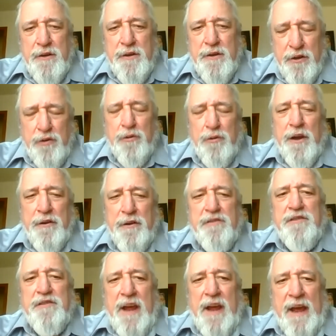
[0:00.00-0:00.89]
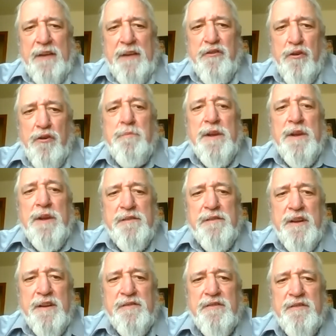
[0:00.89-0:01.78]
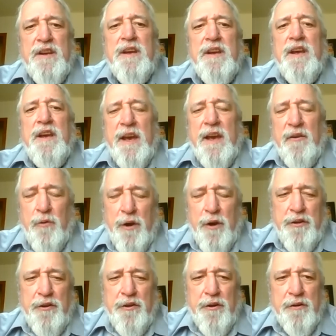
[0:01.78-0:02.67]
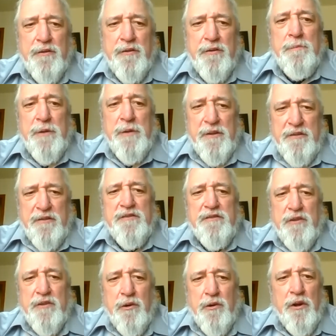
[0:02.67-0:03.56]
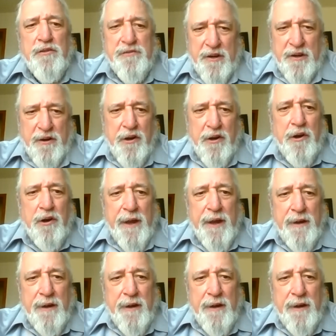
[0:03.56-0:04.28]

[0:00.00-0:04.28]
you understand your business and where your business goals are going.